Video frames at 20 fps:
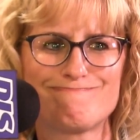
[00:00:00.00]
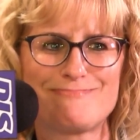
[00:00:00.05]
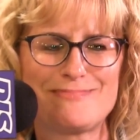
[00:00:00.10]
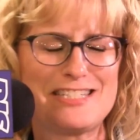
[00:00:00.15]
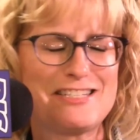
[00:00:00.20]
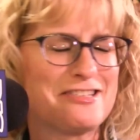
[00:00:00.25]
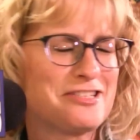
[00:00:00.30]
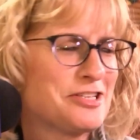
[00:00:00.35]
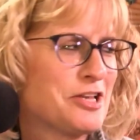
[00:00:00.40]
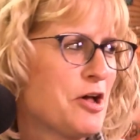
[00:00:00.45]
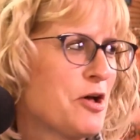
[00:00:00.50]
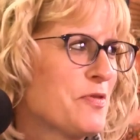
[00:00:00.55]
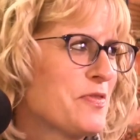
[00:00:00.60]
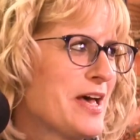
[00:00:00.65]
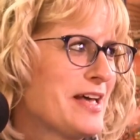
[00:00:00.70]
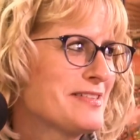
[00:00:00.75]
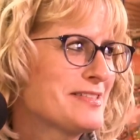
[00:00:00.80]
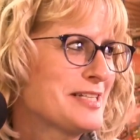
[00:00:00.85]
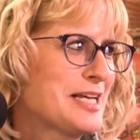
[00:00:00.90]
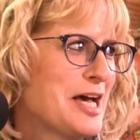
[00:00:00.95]
oh. So
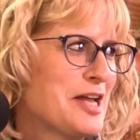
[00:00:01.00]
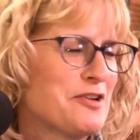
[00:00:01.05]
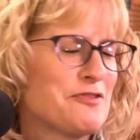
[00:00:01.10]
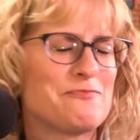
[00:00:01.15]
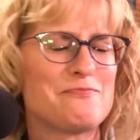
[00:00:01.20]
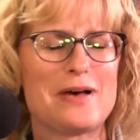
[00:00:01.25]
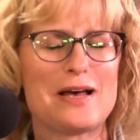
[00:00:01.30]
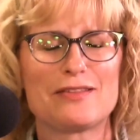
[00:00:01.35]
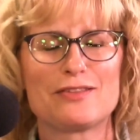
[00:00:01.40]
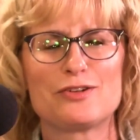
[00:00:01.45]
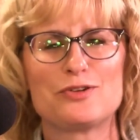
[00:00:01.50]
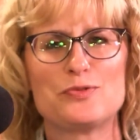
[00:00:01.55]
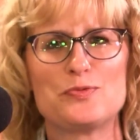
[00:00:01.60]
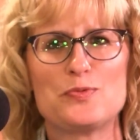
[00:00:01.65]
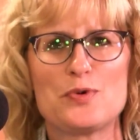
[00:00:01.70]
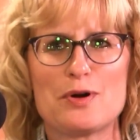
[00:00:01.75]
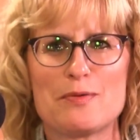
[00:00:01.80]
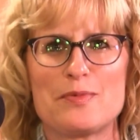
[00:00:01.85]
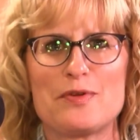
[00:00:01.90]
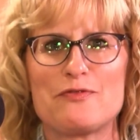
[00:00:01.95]
that's kind of my little
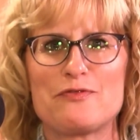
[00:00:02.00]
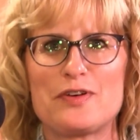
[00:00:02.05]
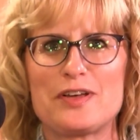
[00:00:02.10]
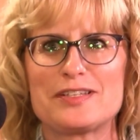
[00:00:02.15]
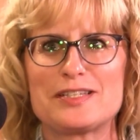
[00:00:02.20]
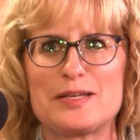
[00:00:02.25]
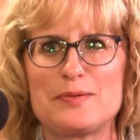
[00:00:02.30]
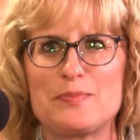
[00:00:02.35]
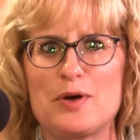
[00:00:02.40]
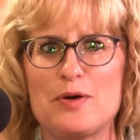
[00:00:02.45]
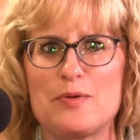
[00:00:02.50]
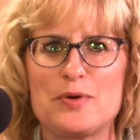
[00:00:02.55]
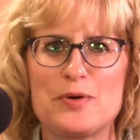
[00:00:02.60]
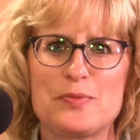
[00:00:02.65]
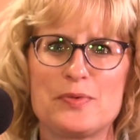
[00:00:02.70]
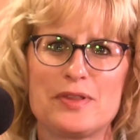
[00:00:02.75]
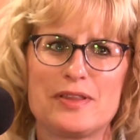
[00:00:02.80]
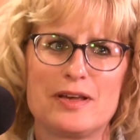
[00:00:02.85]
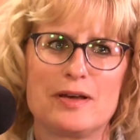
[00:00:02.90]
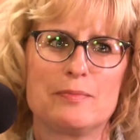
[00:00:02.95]
warm and fuzzy
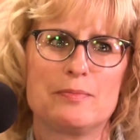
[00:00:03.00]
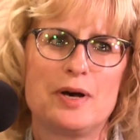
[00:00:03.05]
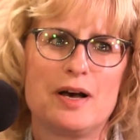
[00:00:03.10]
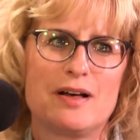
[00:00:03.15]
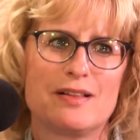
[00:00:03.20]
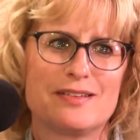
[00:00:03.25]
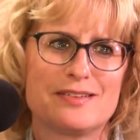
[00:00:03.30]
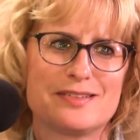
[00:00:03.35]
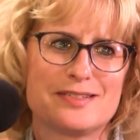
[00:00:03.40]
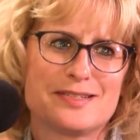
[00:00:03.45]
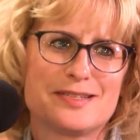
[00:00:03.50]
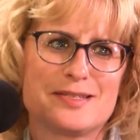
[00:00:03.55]
moment with Aunt Polly's.